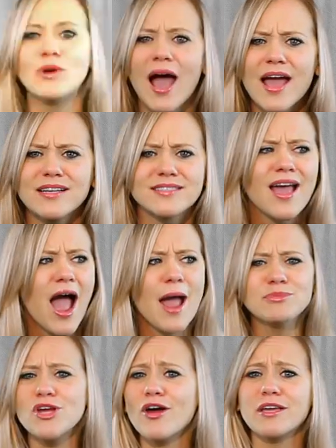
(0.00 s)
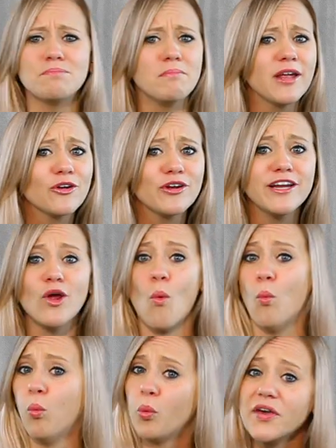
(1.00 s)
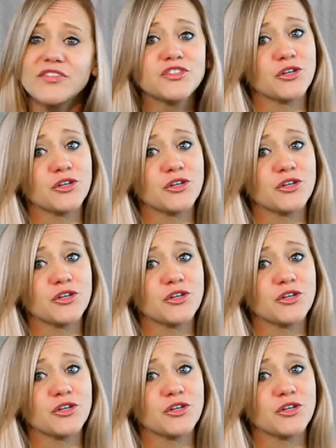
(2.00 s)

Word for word: guys, I'm talking married with